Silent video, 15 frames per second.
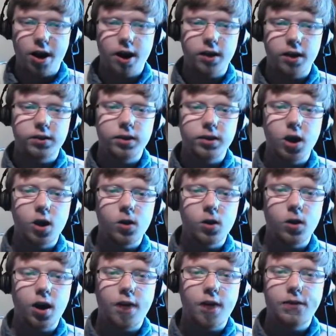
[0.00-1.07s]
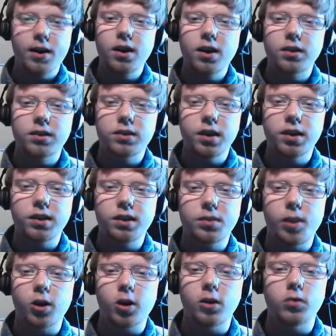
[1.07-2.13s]
So I think Sunday's
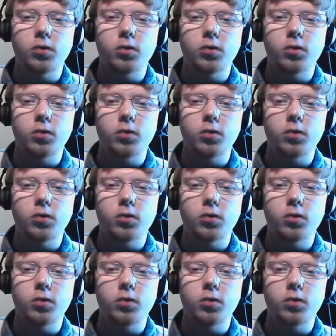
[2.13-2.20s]
opponent